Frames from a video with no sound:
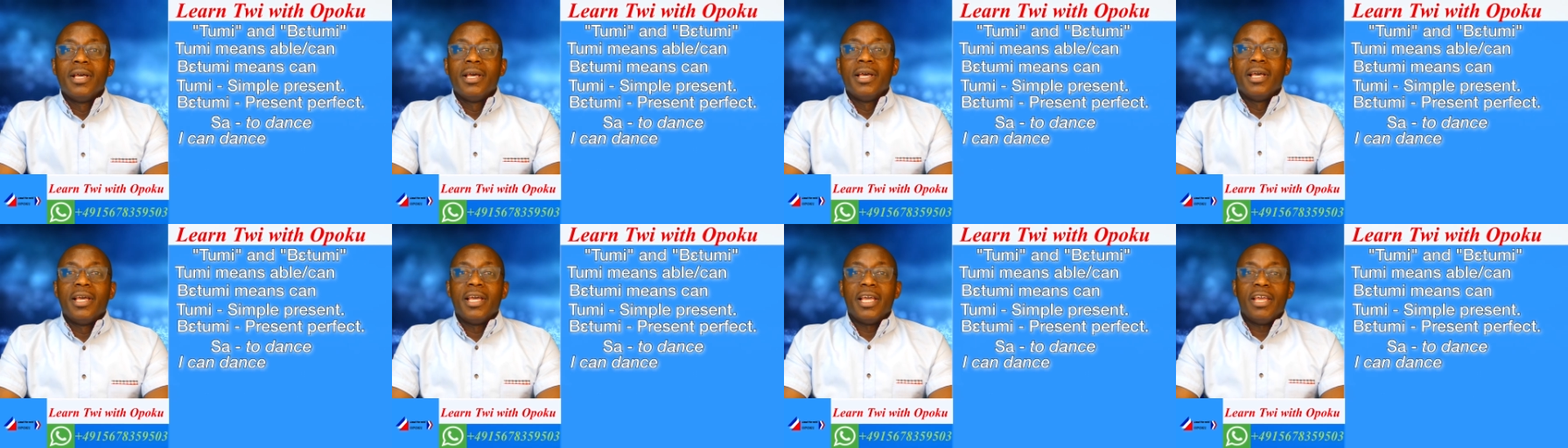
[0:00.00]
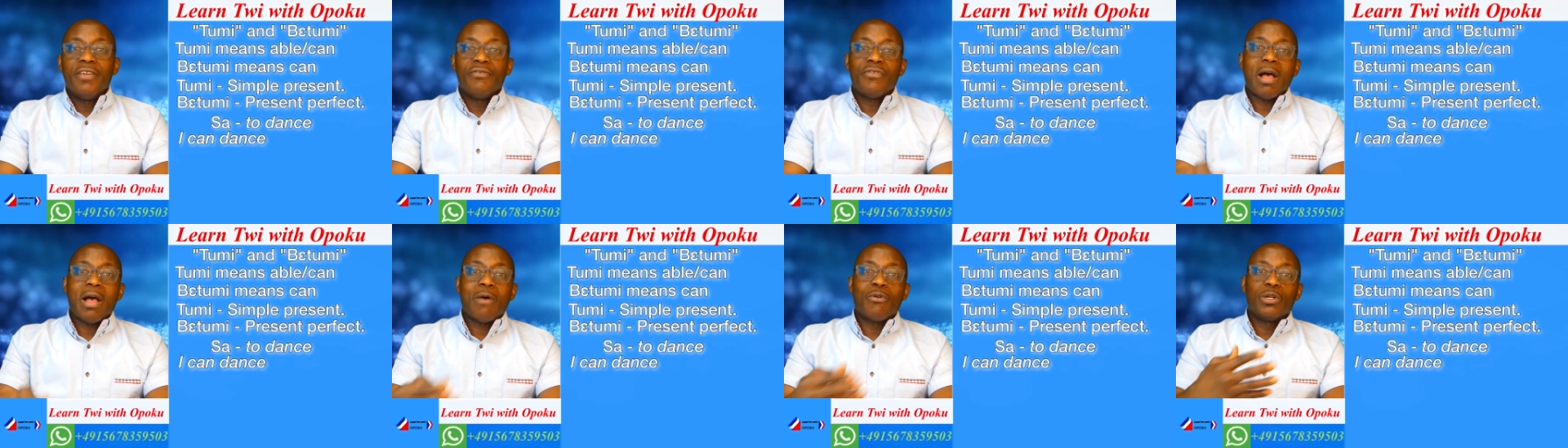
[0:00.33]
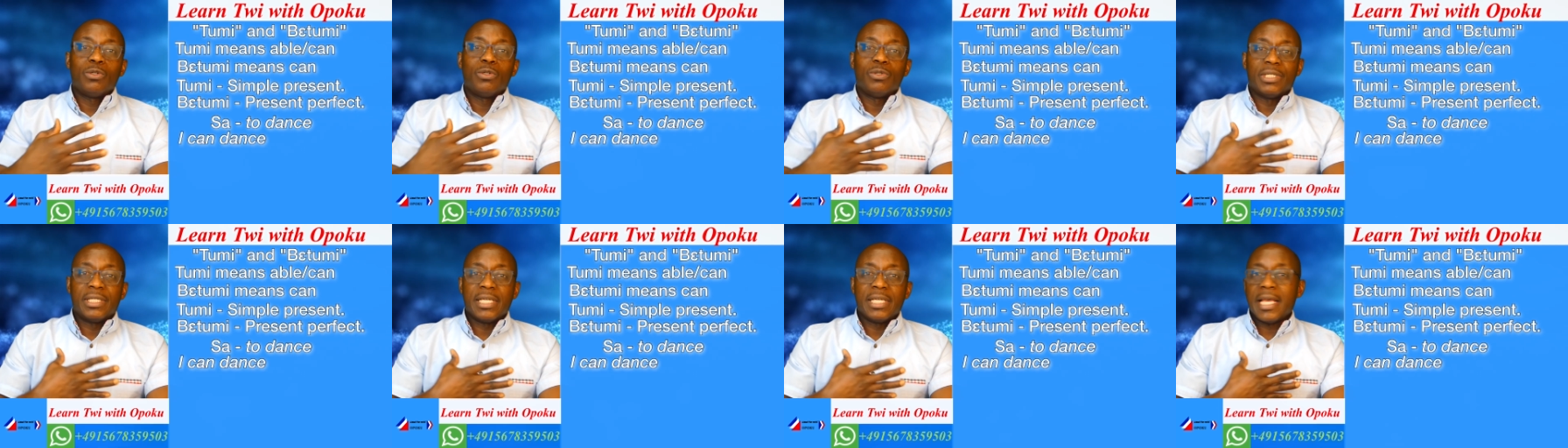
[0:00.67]
If I want
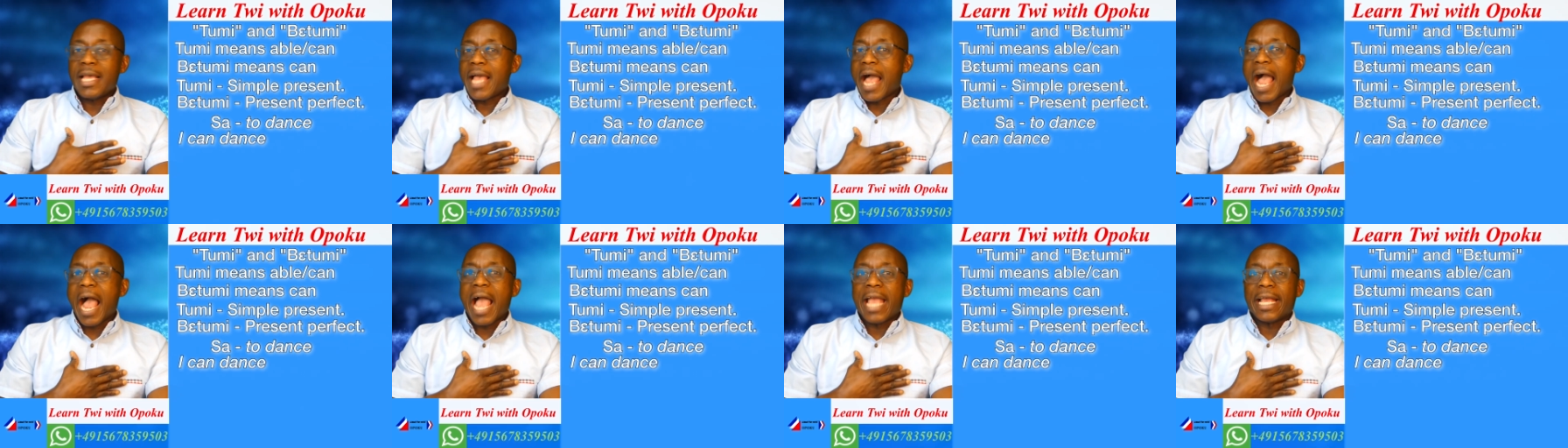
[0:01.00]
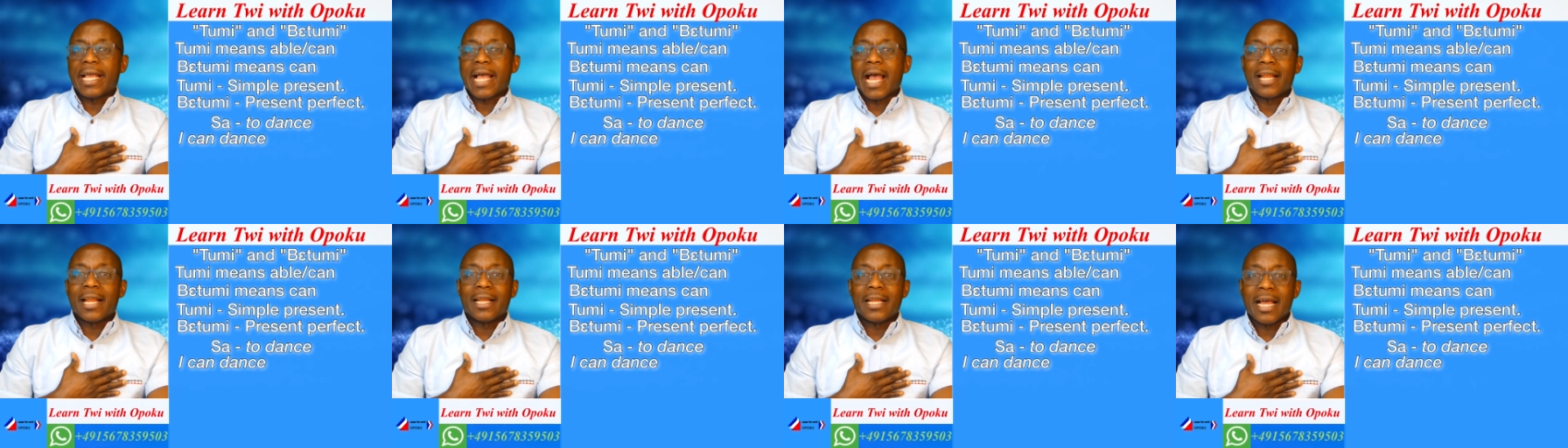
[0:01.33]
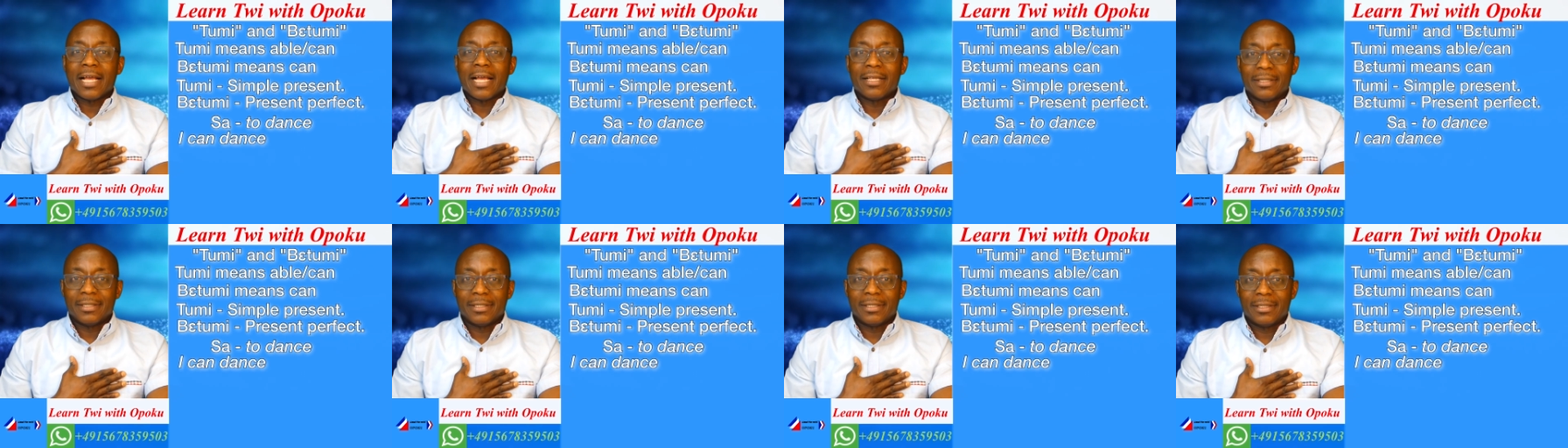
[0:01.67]
to say I can
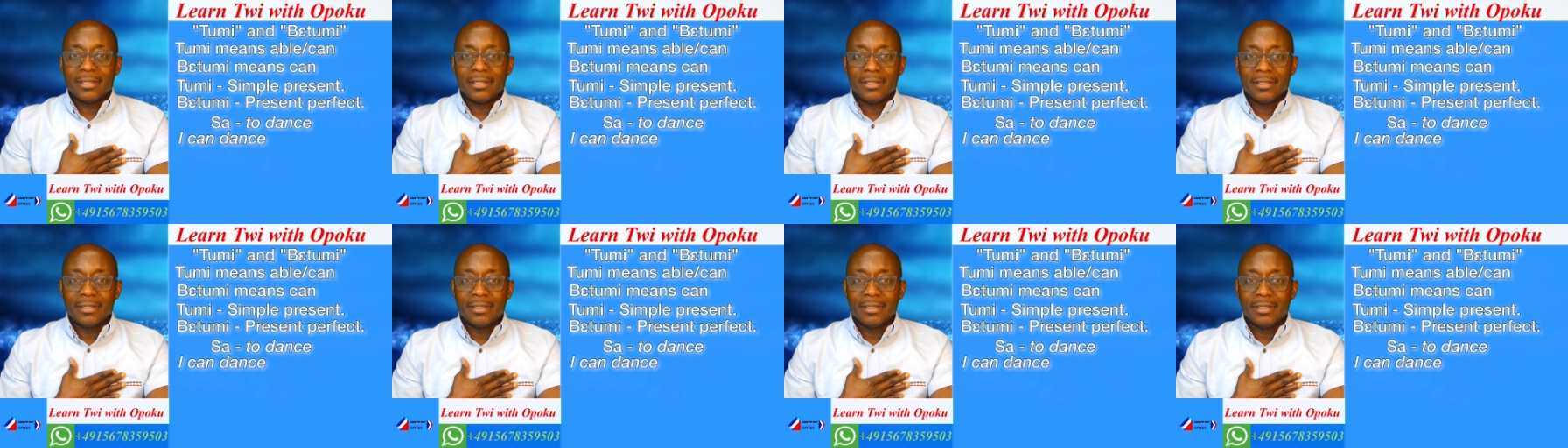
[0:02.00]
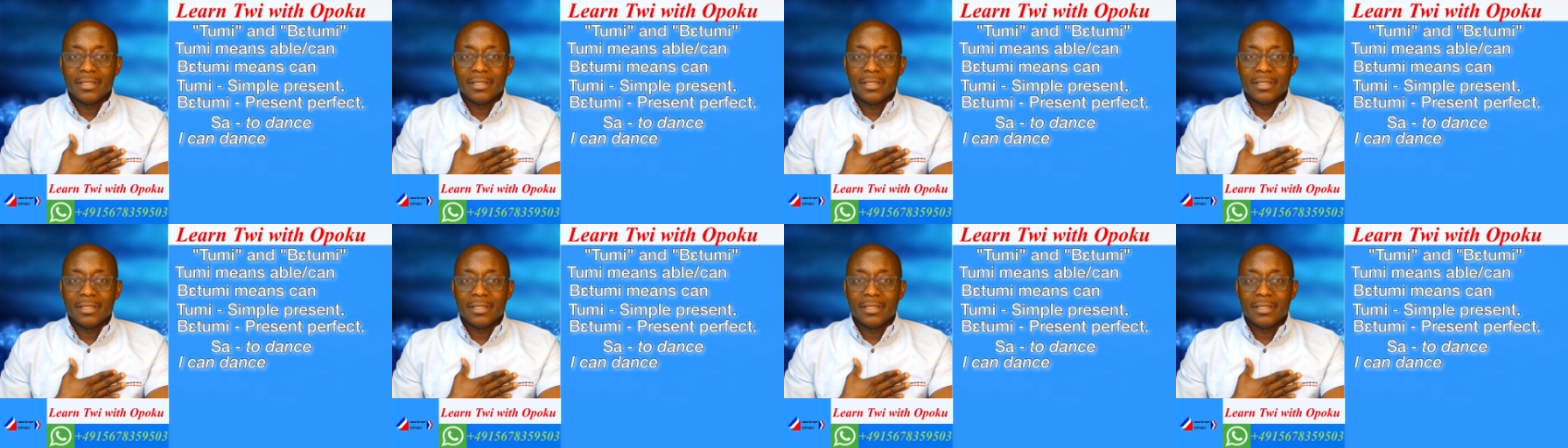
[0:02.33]
dance,